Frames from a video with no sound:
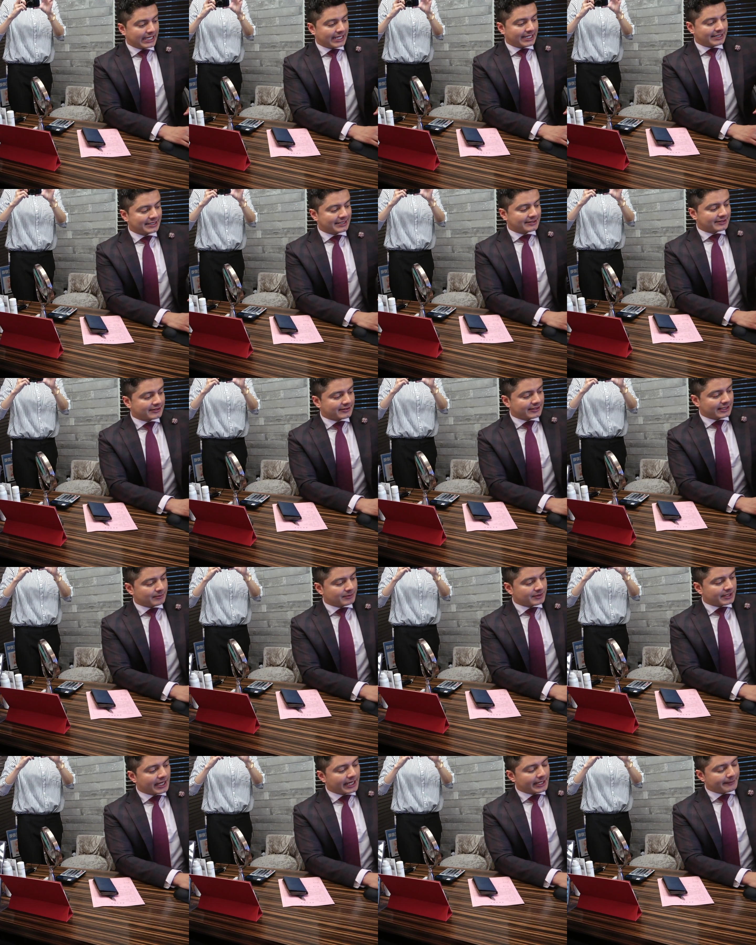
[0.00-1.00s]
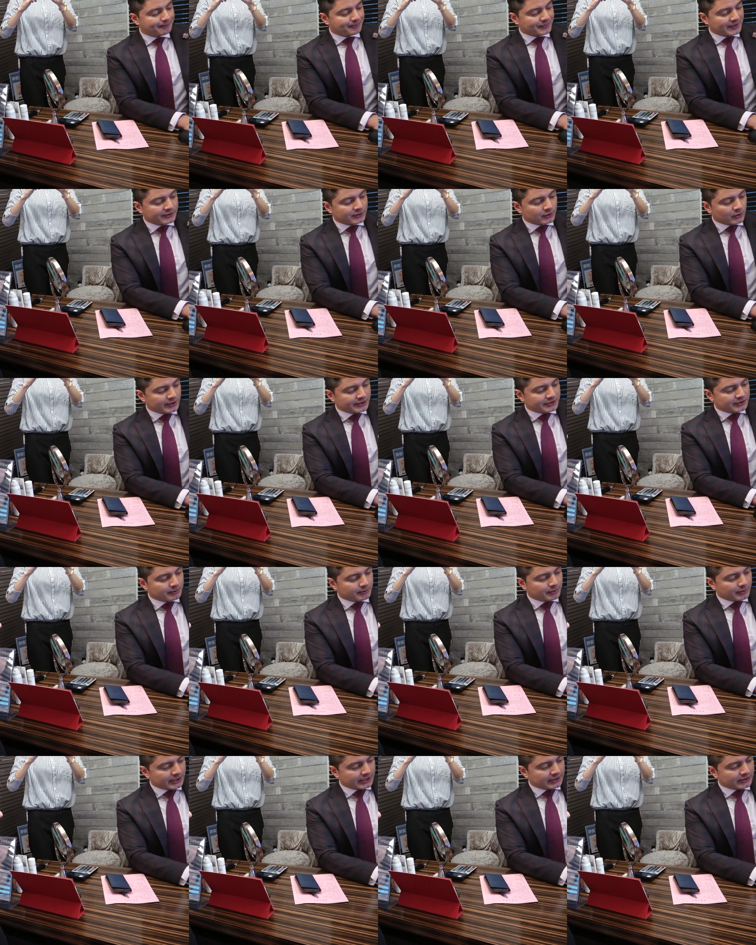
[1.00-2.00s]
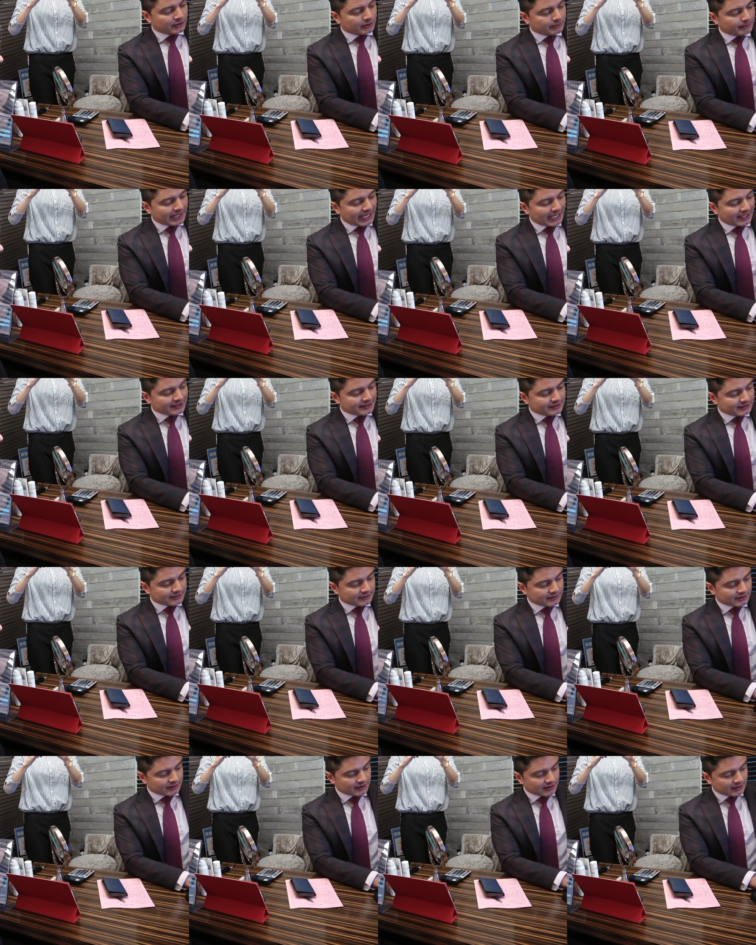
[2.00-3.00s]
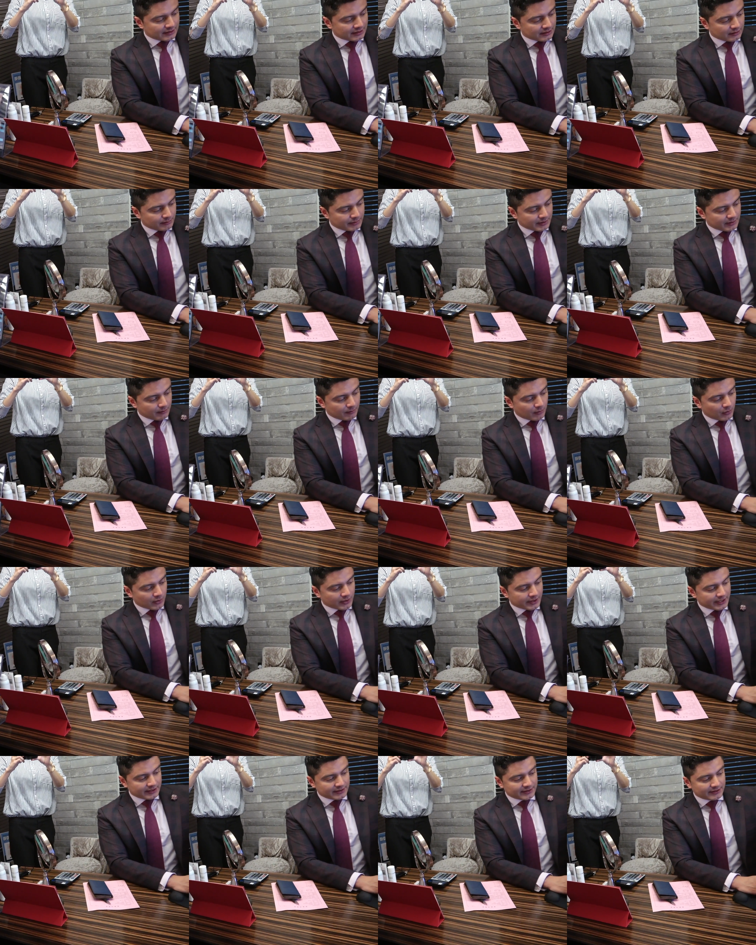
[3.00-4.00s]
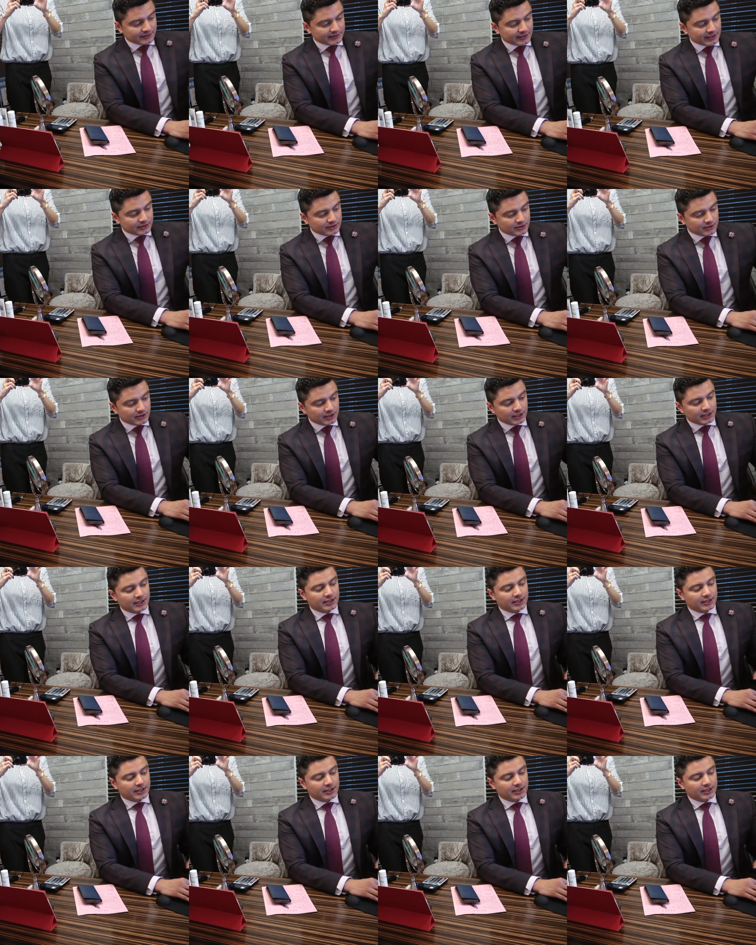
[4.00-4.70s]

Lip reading: And at the same time, it's going to bring your balance a little bit more in the center.